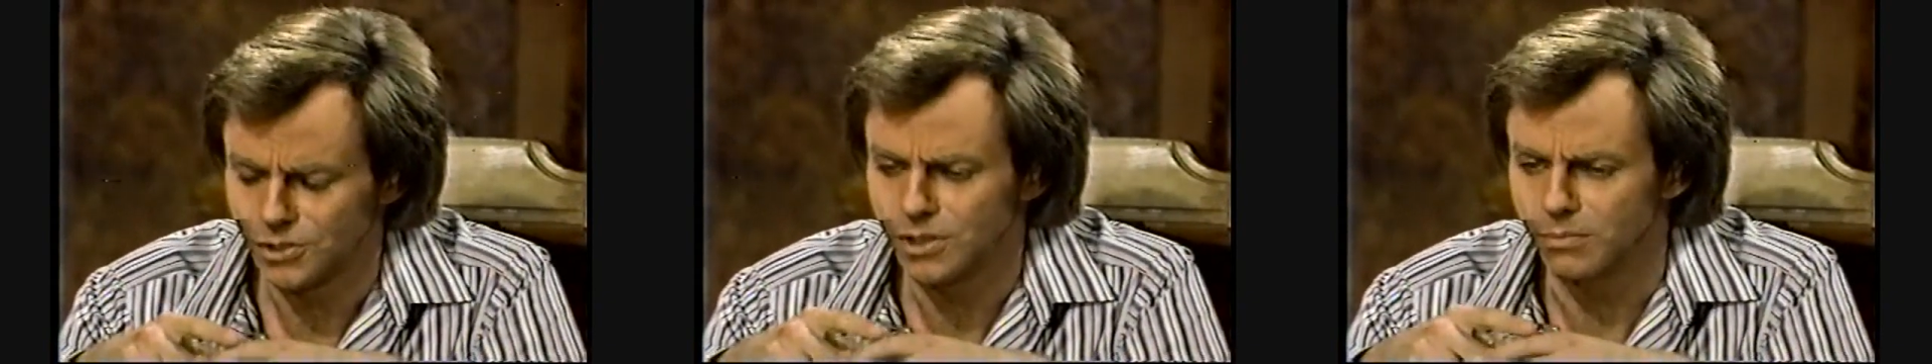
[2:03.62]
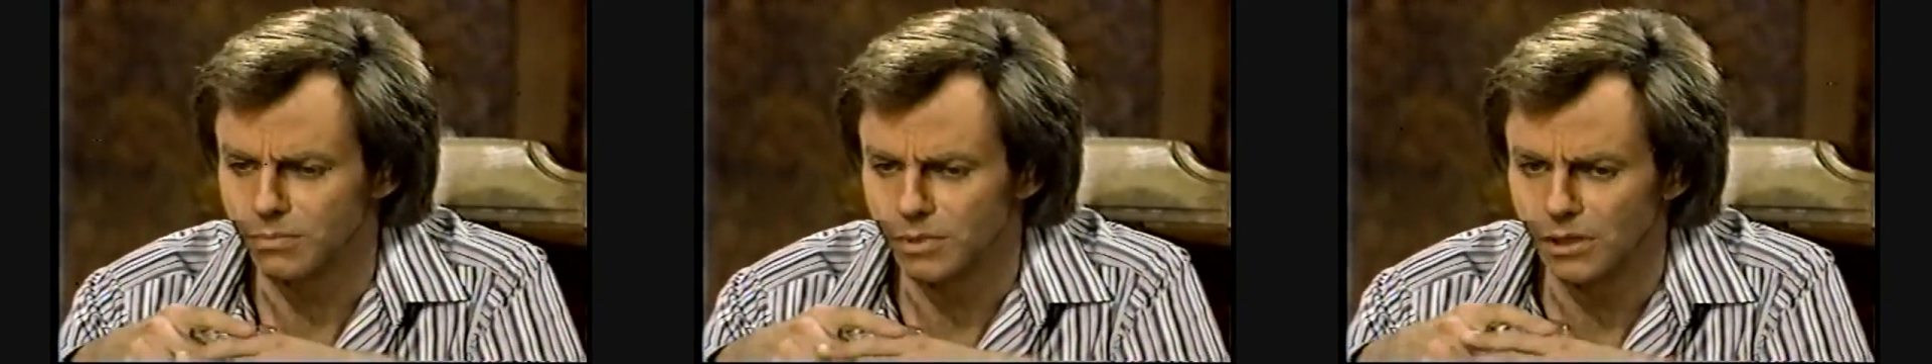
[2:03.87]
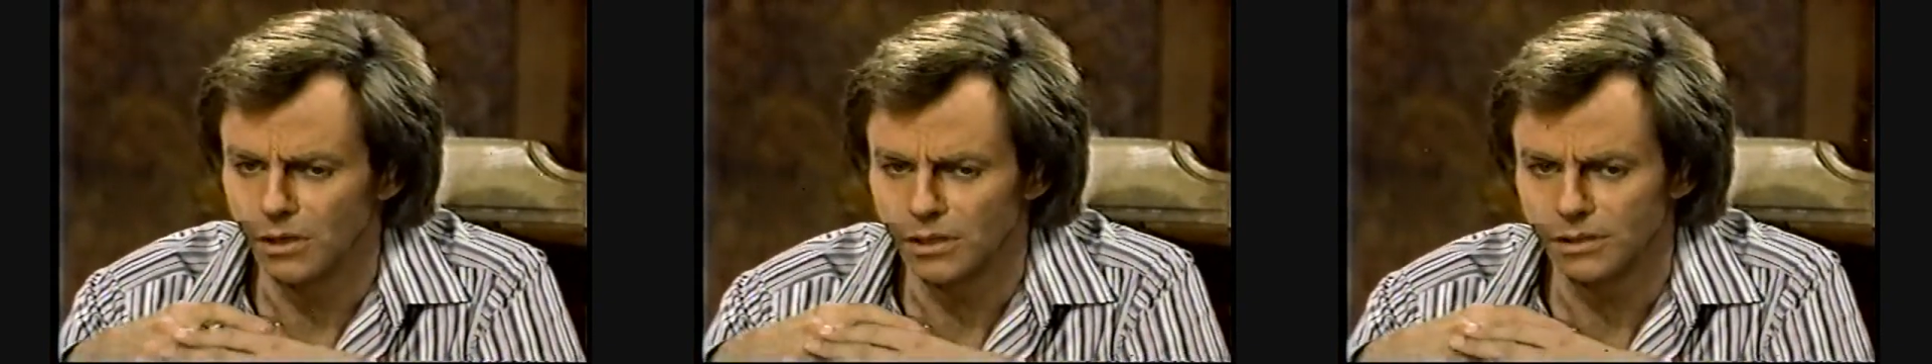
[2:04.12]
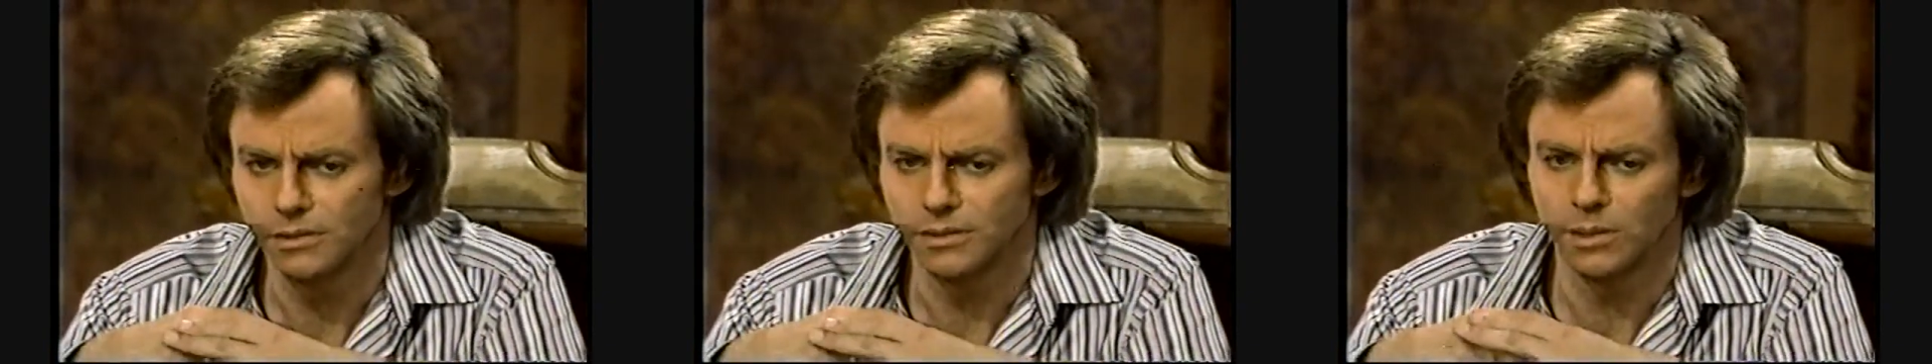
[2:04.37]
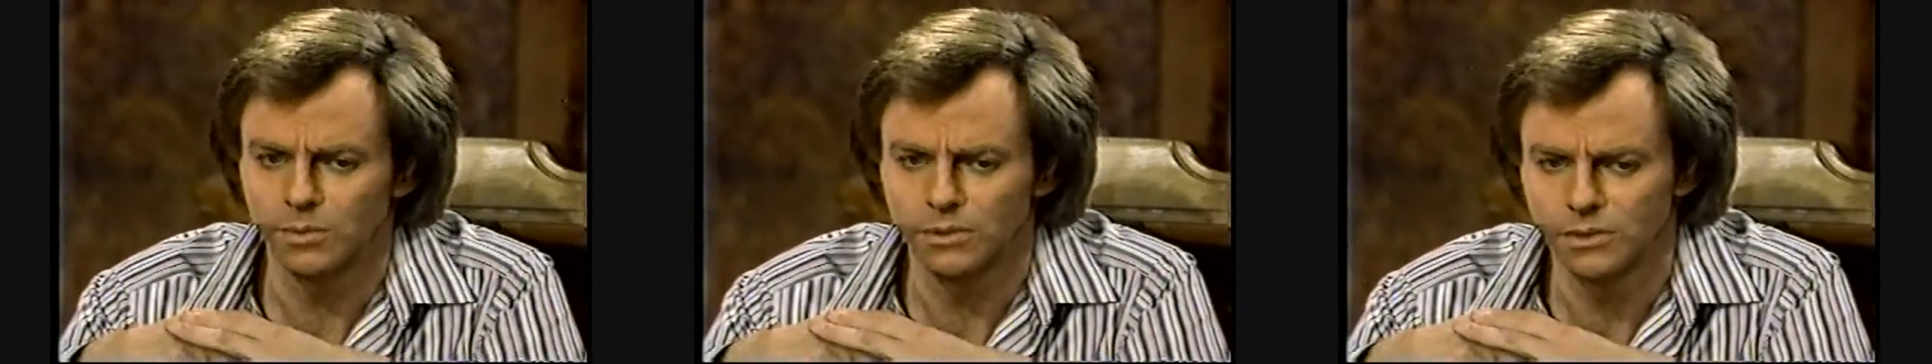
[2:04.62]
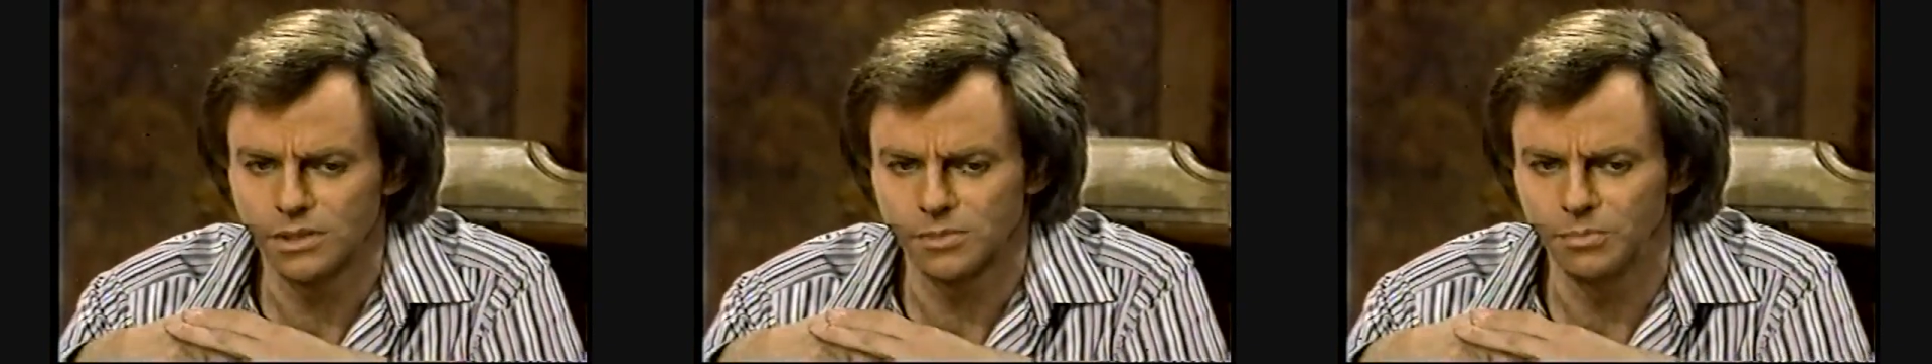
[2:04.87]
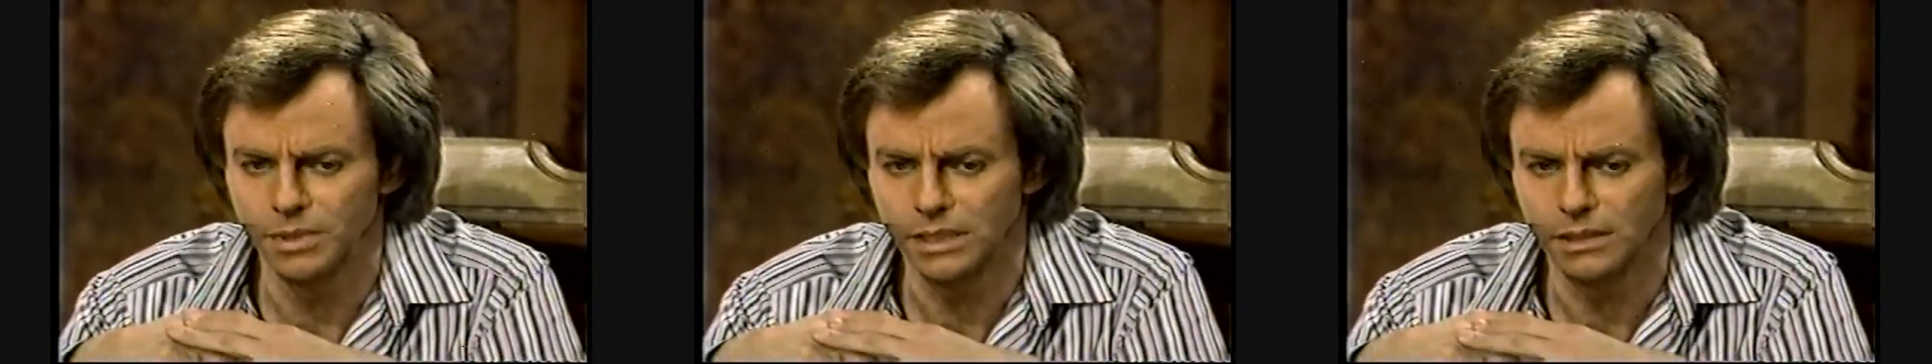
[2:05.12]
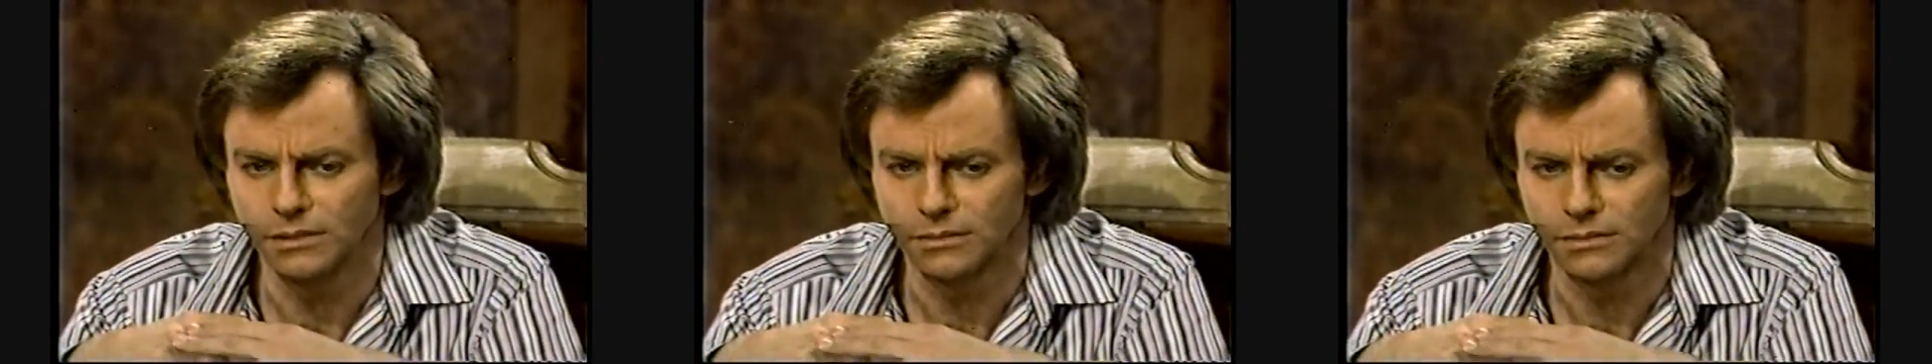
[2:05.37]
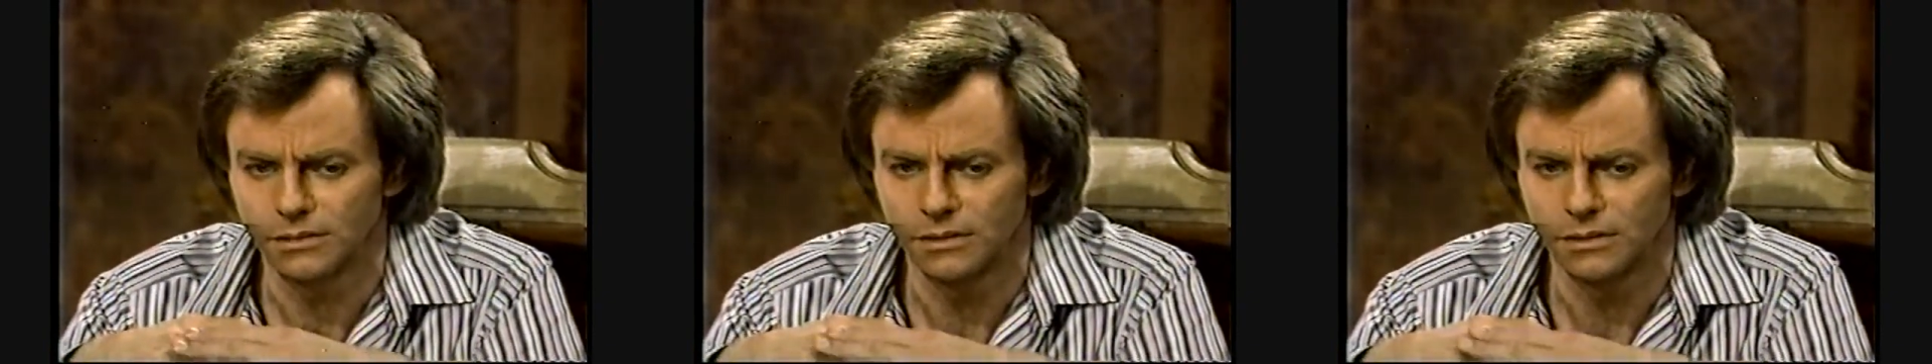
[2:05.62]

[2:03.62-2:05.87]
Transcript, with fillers: It's a ship belonging to the WSB.